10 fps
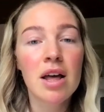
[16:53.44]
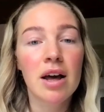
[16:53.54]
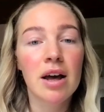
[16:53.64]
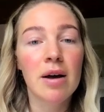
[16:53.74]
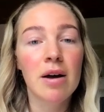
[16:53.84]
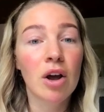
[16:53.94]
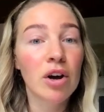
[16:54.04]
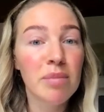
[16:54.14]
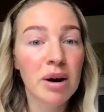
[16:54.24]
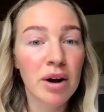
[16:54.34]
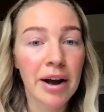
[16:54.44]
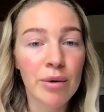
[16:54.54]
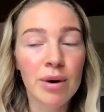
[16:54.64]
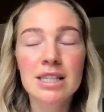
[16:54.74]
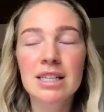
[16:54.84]
Uh, a lot about
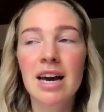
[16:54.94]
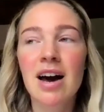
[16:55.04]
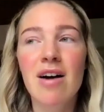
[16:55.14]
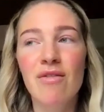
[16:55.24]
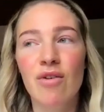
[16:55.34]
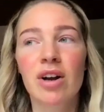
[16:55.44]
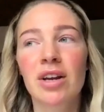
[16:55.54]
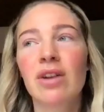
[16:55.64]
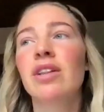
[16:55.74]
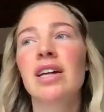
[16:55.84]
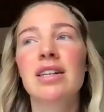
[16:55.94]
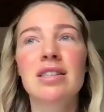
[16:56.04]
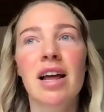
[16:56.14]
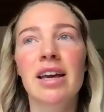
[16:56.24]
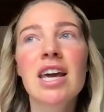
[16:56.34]
ayahuasca. I've heard, you know, that
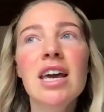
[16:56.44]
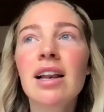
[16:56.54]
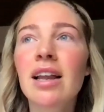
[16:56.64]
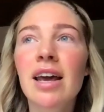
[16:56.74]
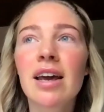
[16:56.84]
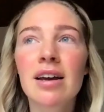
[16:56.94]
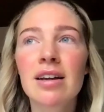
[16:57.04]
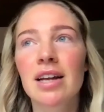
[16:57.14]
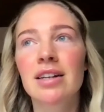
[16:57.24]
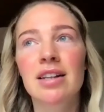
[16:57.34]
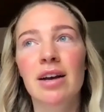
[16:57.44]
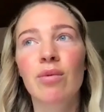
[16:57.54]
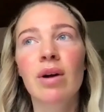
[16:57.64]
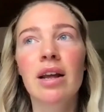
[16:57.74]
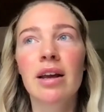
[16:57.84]
it's like healing, that it's like
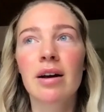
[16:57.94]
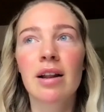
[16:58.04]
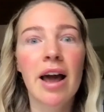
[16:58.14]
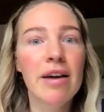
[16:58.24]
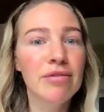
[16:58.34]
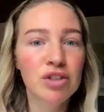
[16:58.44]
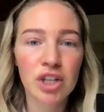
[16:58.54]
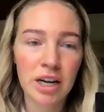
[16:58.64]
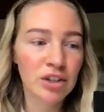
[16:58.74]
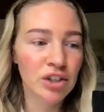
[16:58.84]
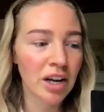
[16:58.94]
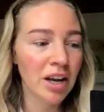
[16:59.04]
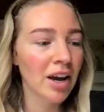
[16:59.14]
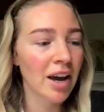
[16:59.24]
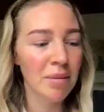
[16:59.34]
really
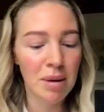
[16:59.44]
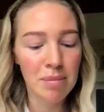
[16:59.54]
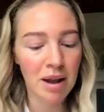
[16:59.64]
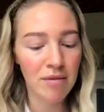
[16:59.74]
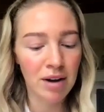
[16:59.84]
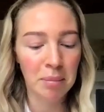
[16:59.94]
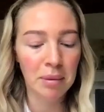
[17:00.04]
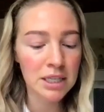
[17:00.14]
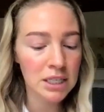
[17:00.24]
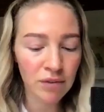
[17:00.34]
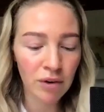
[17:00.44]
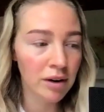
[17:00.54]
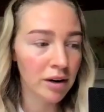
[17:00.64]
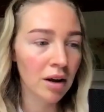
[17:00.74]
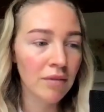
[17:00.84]
life-changing and people have like
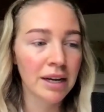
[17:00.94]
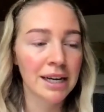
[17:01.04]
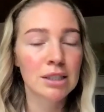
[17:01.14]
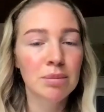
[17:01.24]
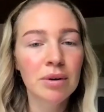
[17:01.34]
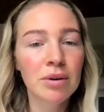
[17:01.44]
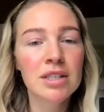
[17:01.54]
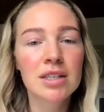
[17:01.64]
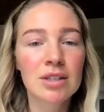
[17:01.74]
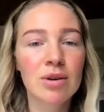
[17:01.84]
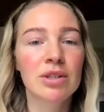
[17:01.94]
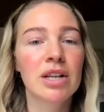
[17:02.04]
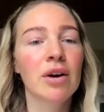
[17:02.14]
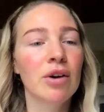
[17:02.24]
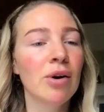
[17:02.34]
blissful and loving experiences. So I was
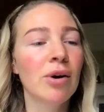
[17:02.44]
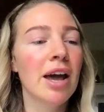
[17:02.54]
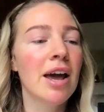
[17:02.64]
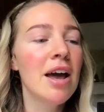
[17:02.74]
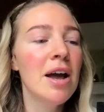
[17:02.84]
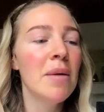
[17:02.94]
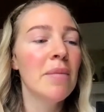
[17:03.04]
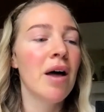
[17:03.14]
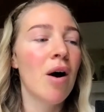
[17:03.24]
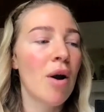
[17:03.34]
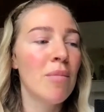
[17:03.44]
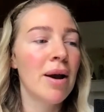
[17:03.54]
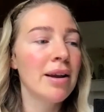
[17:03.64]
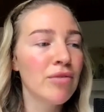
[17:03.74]
like, okay, okay, now I'm ready